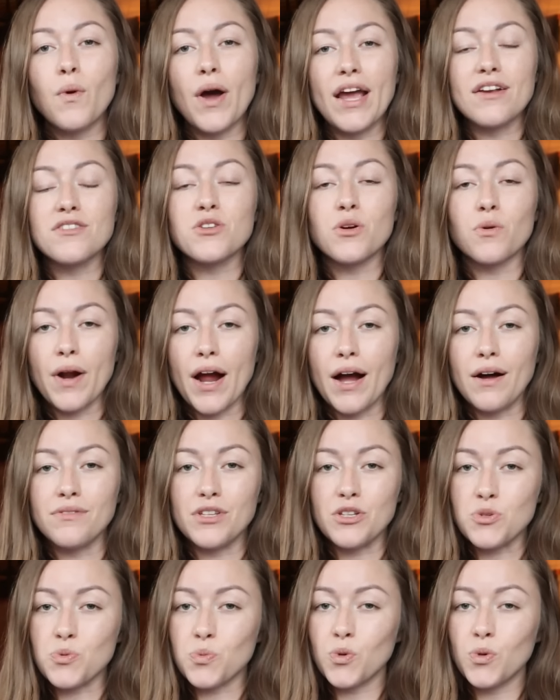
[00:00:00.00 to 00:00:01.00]
ways around
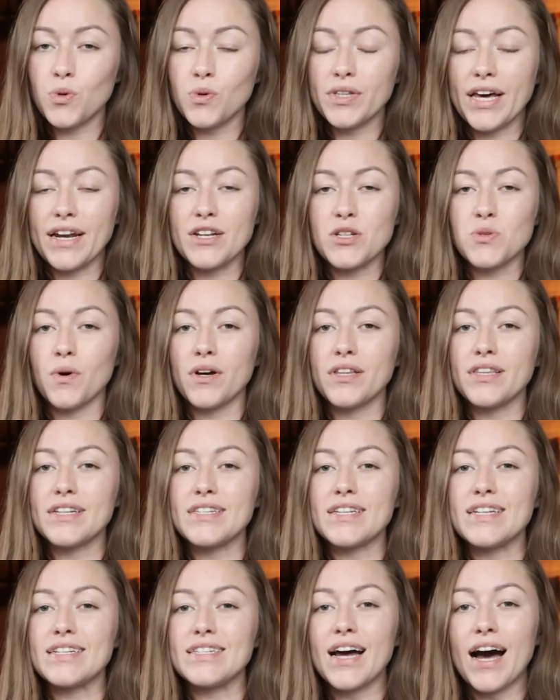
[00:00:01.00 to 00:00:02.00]
this rule. That is what
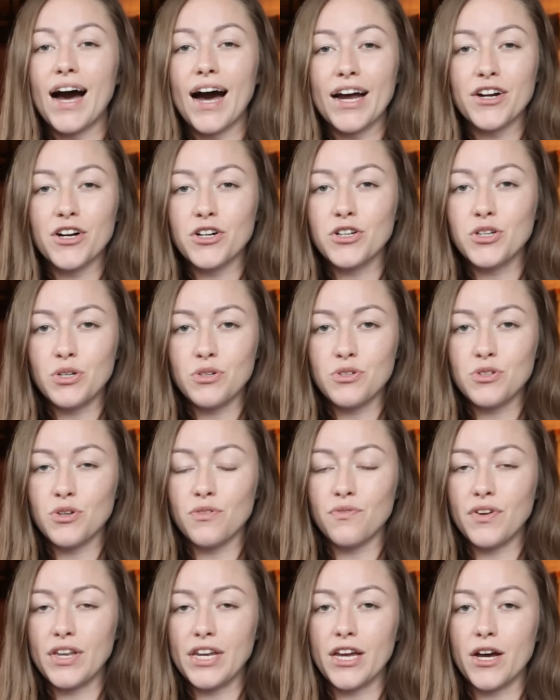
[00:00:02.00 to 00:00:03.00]
this entire
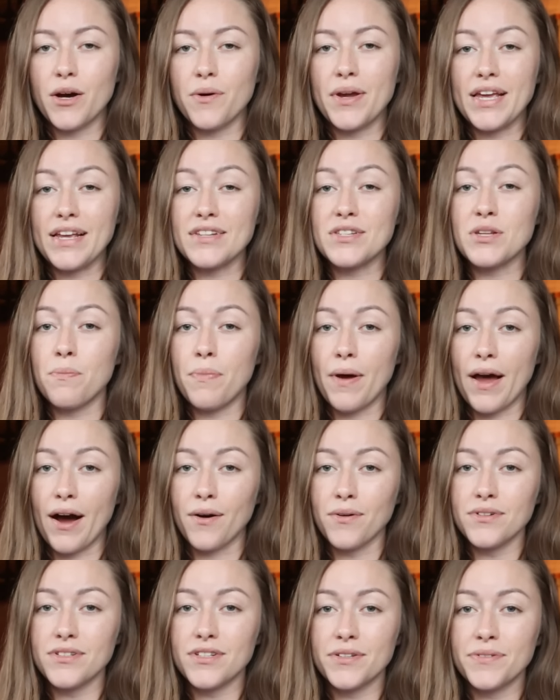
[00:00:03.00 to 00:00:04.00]
YouTube video is
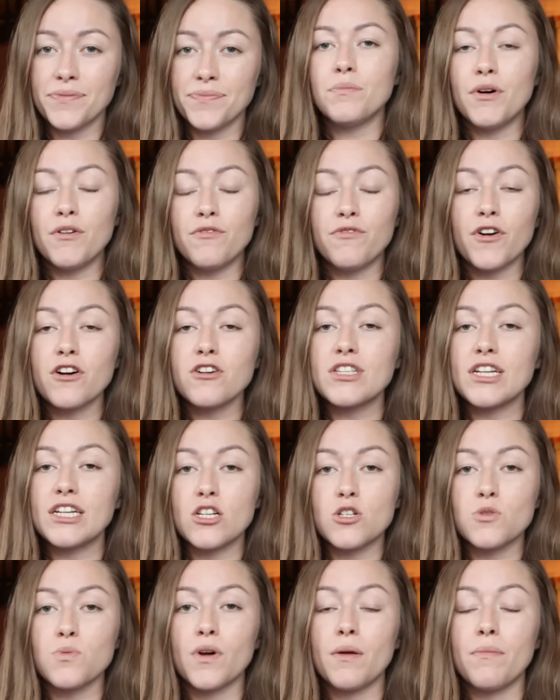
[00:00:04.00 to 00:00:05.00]
about. But first, I
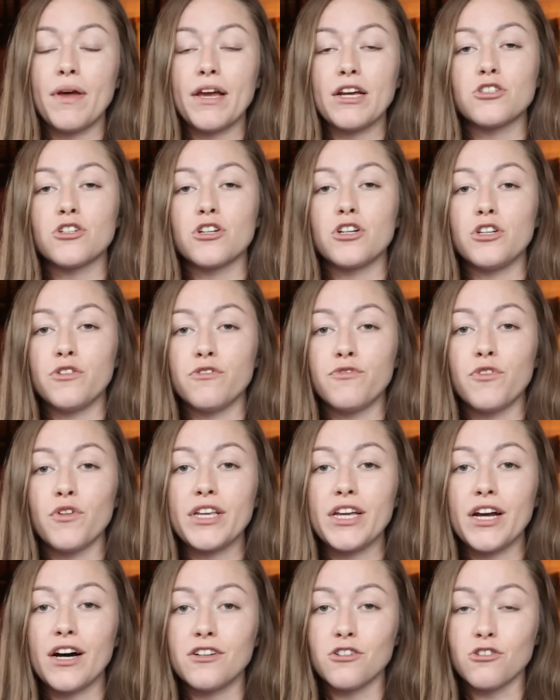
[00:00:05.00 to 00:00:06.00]
just want to make sure you
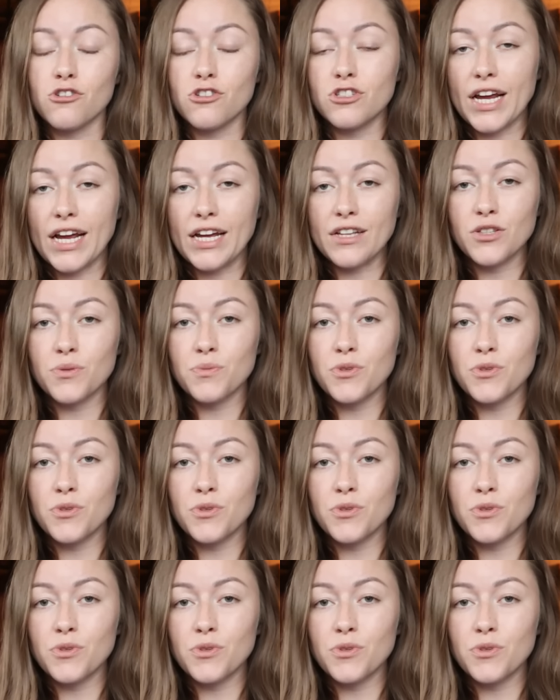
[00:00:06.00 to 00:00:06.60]
fully understand the